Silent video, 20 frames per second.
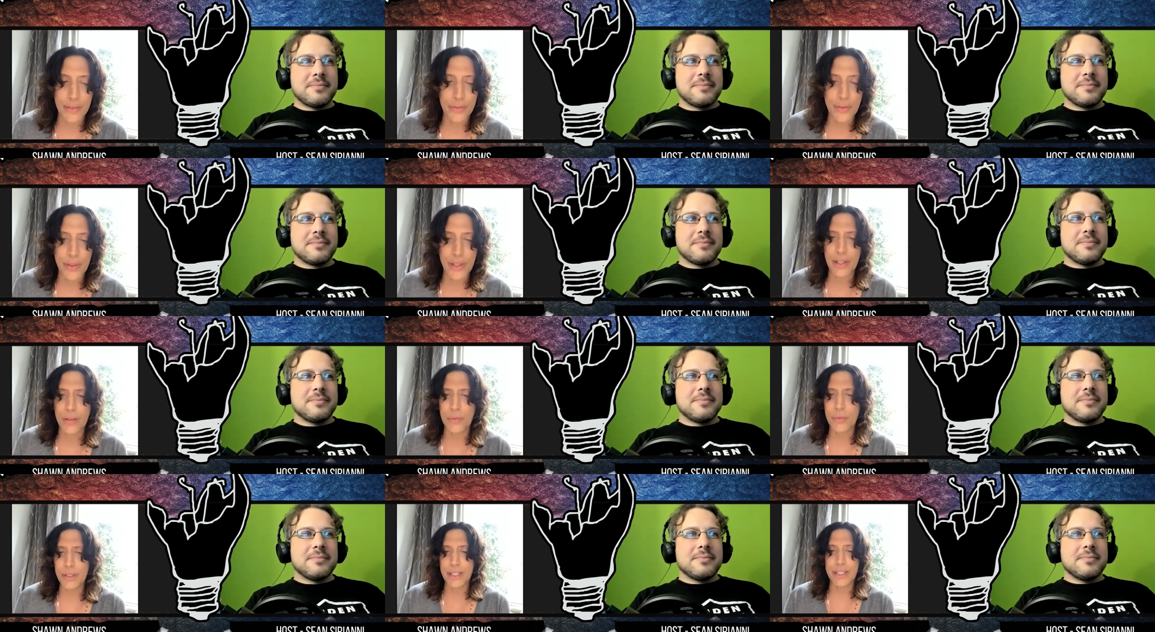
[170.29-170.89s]
Speaker 1: I
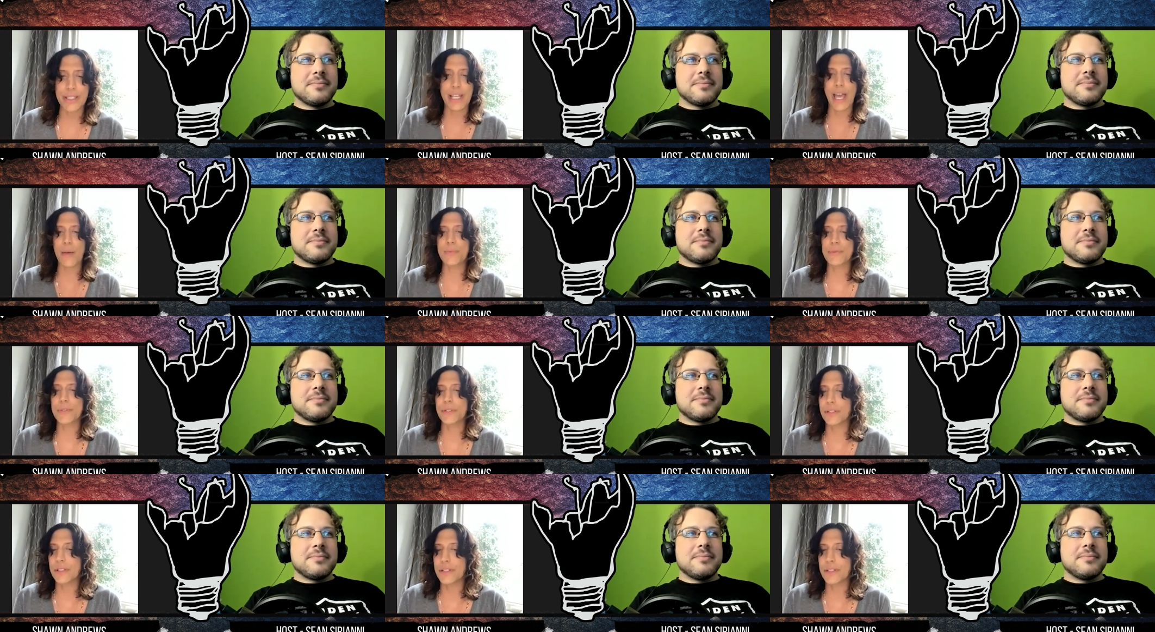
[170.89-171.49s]
think it really
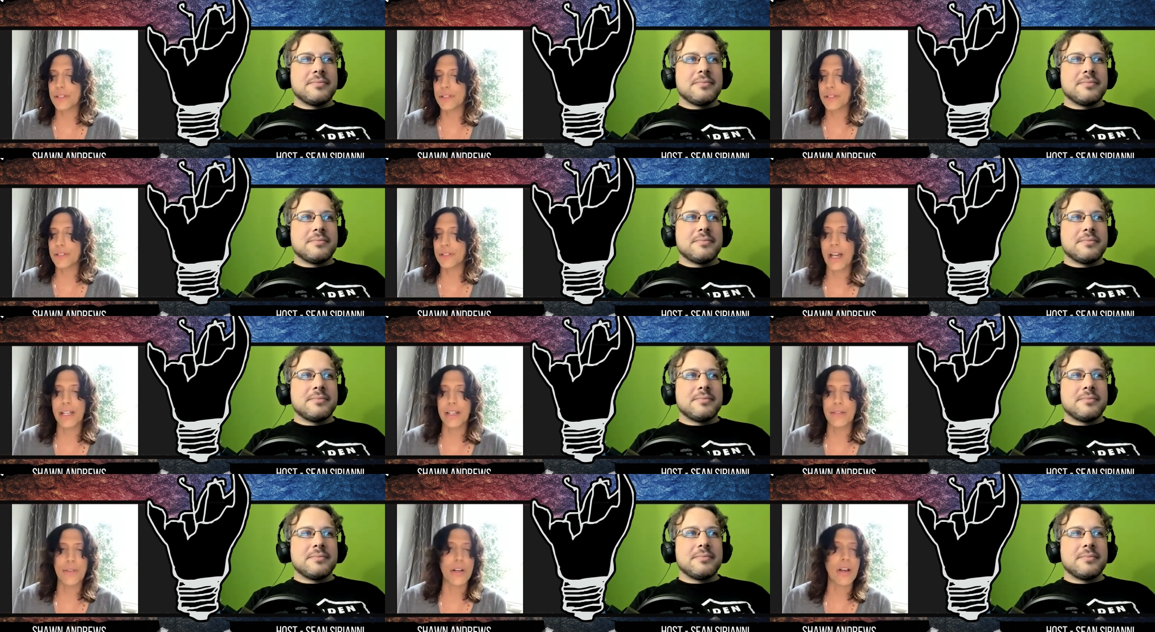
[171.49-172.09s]
taps into some
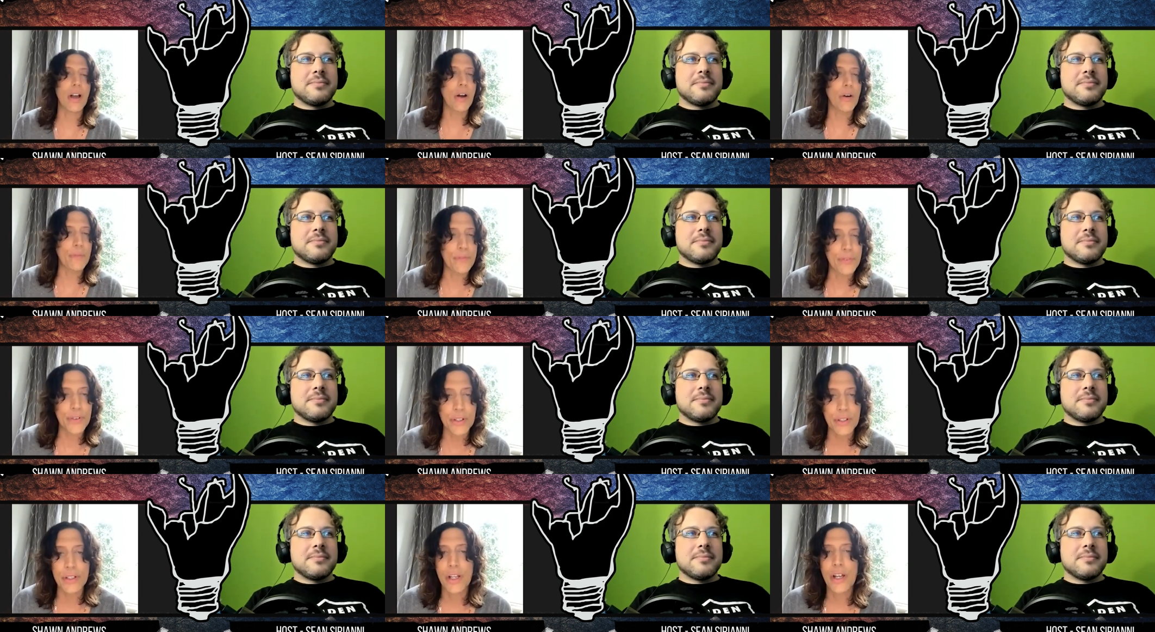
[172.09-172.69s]
kind of a
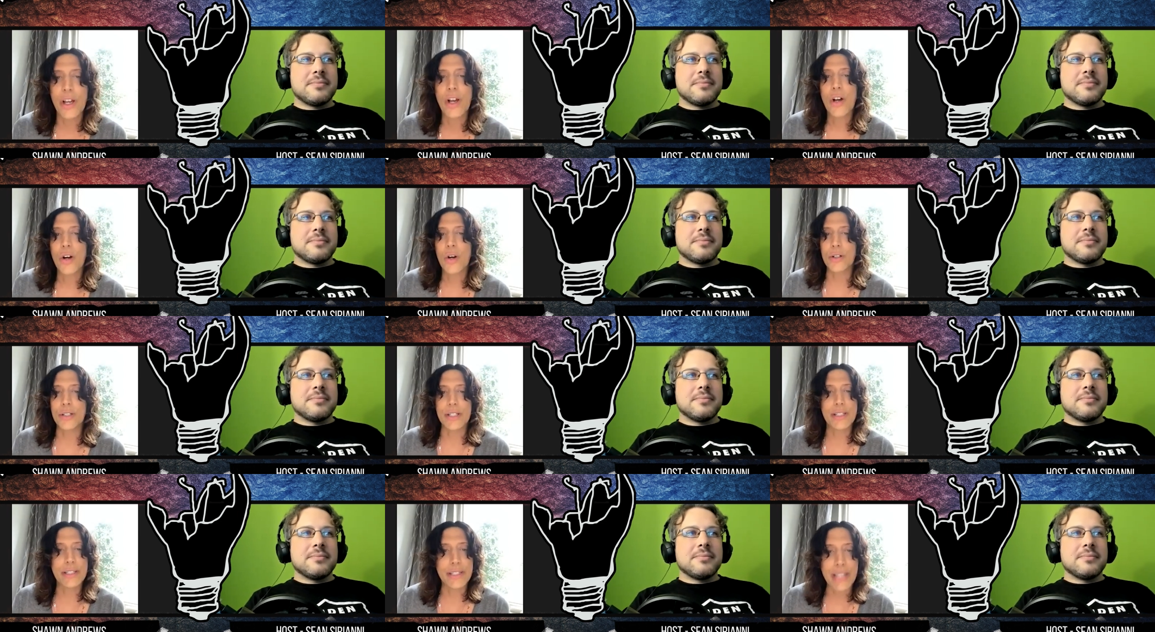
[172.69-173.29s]
comfort
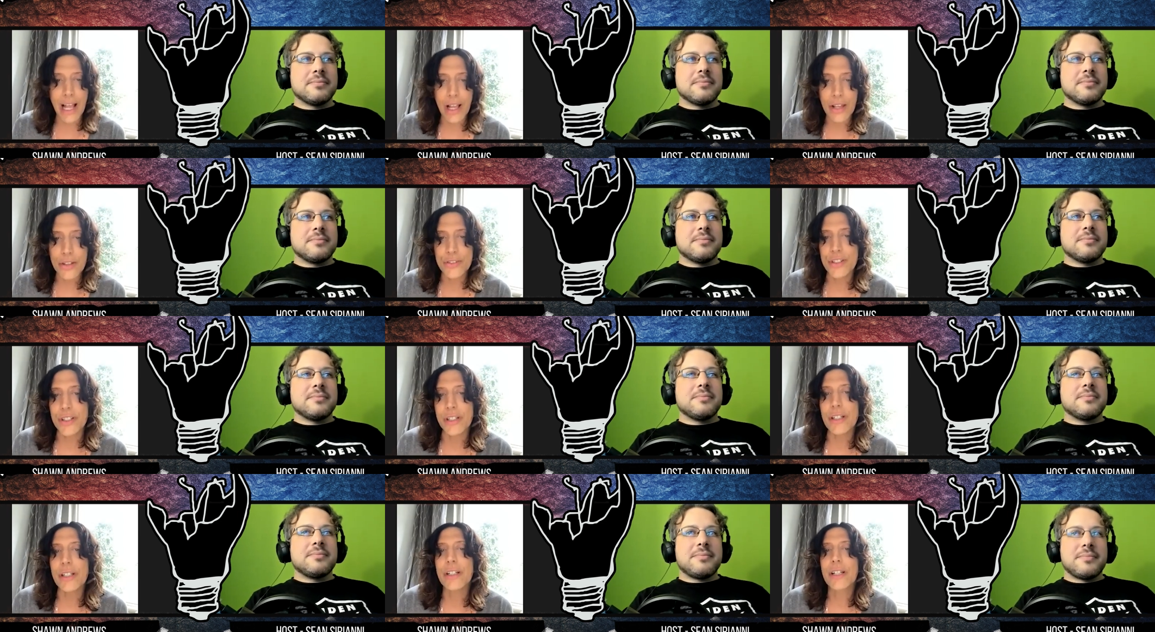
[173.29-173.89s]
or
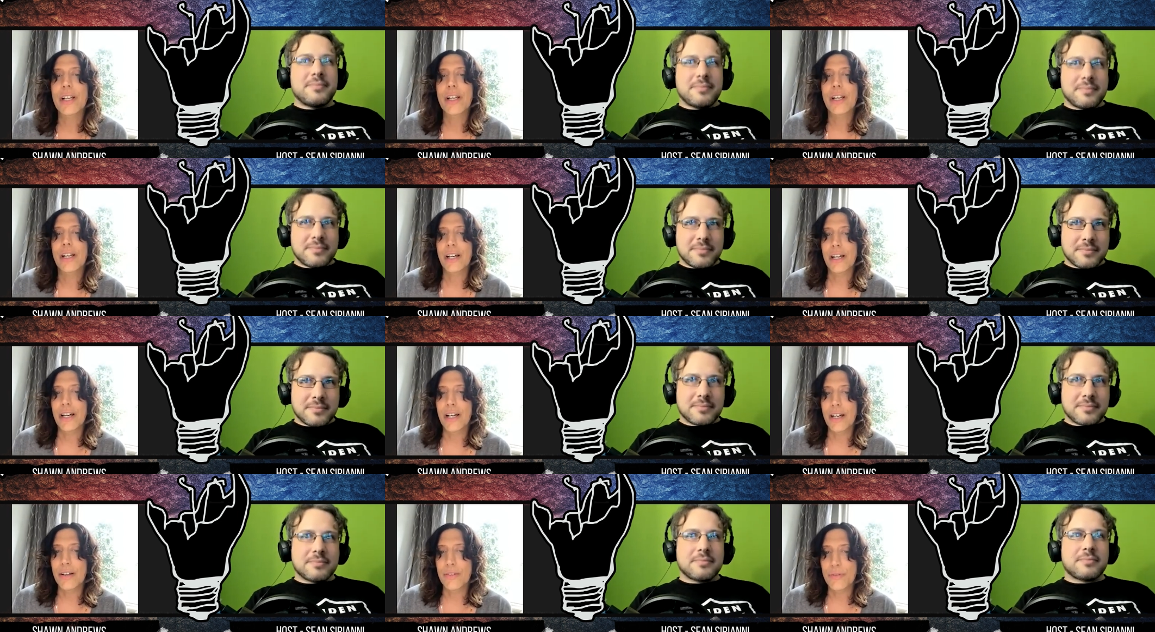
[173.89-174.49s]
nostalgia
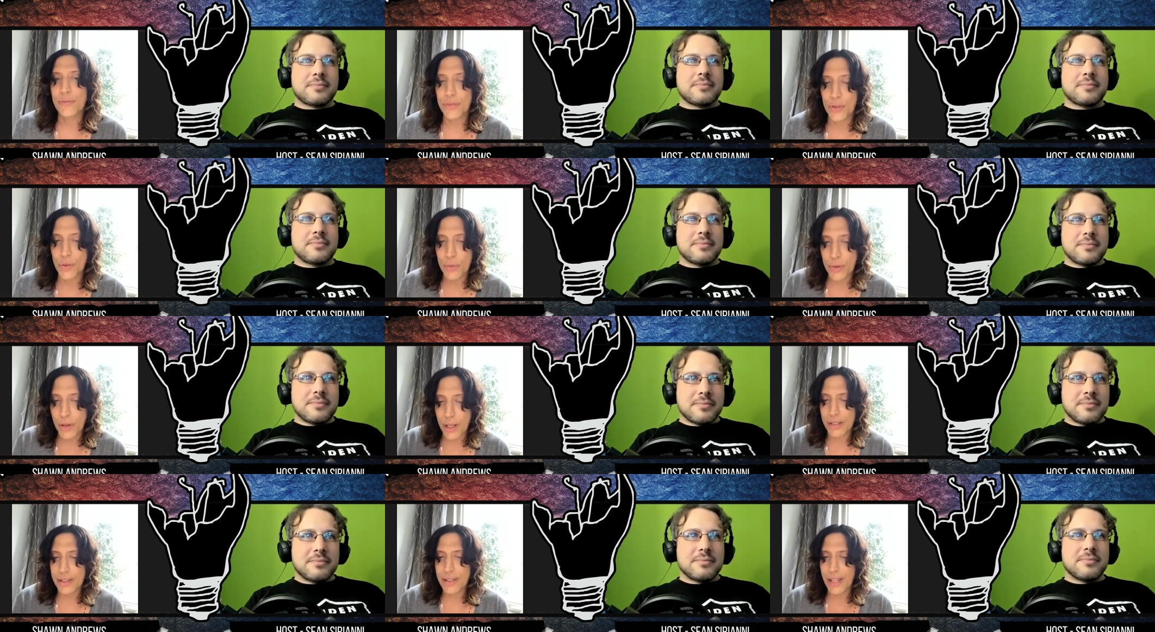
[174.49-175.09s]
uh, for
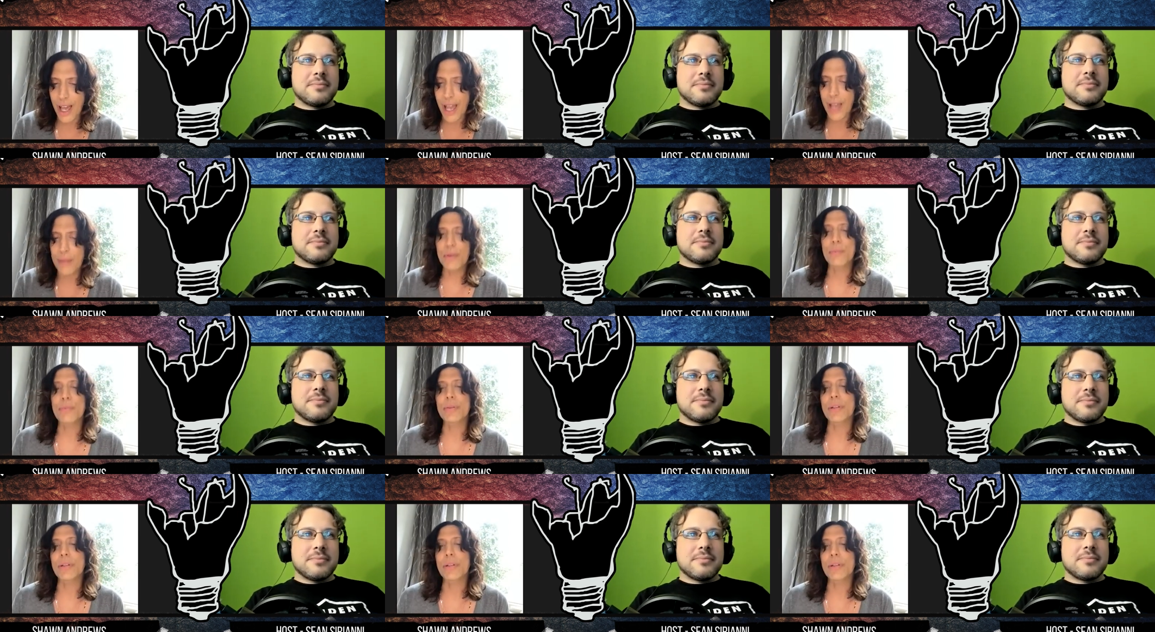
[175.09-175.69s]
a time
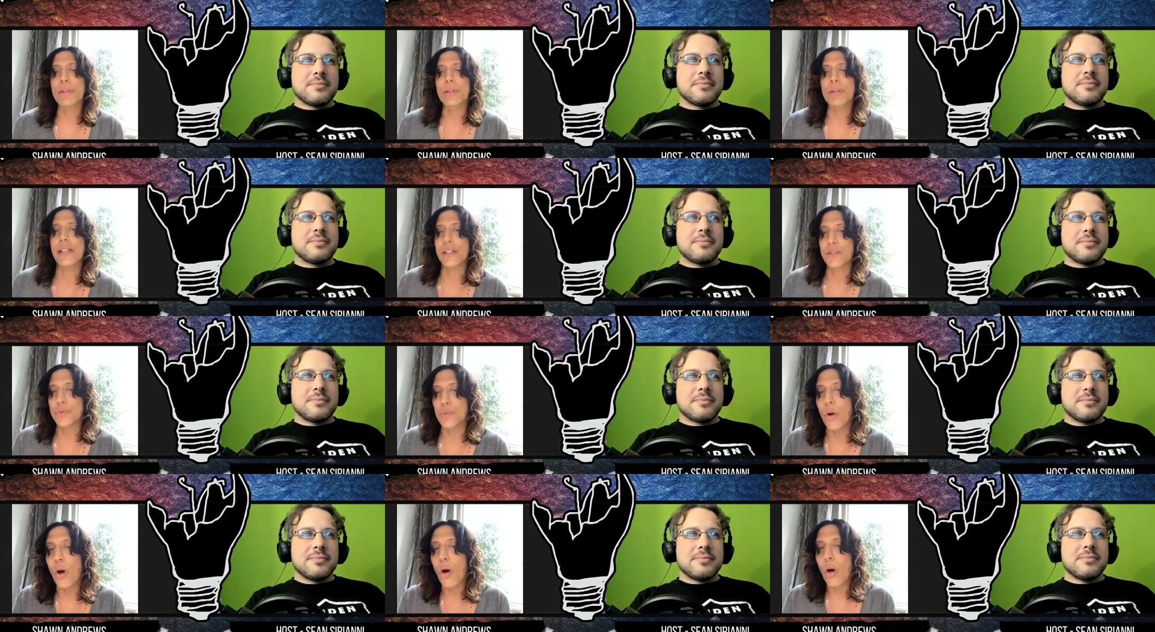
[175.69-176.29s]
and place
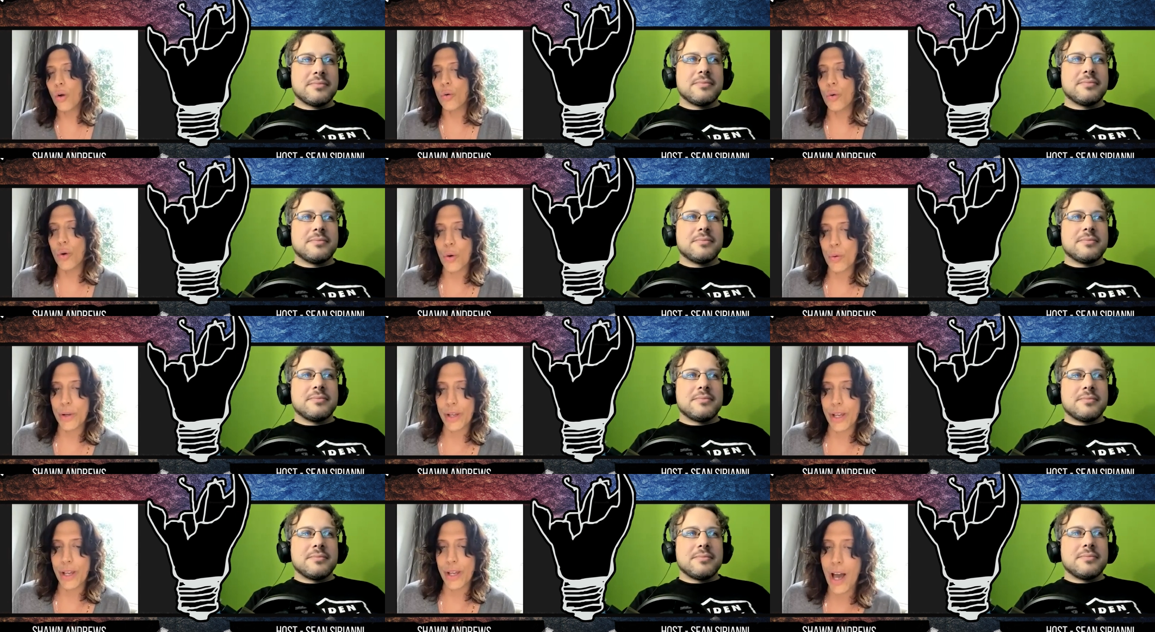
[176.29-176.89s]
as we're all
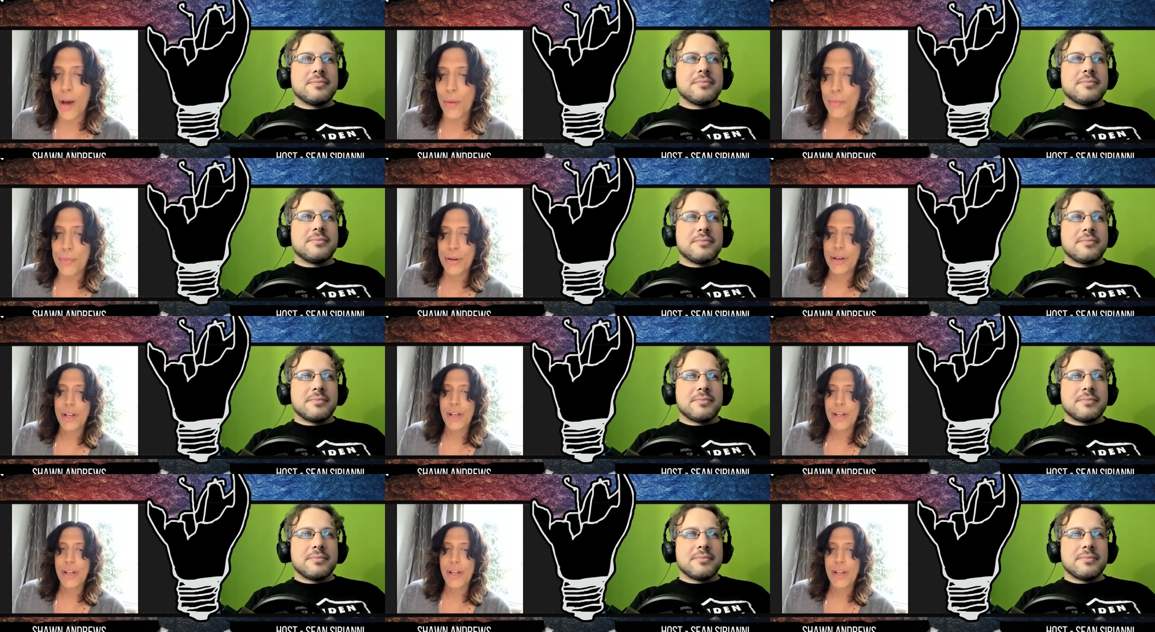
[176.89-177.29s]
growing up.